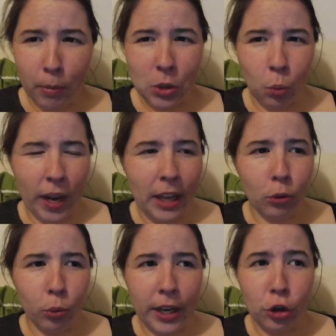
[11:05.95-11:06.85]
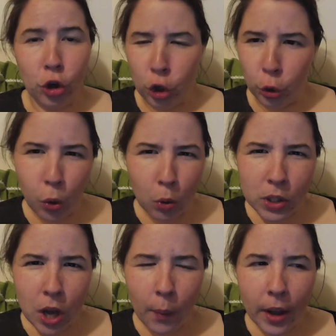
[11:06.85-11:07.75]
because we, the reader, knew what
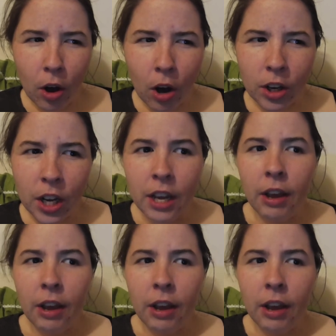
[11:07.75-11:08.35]
was going on.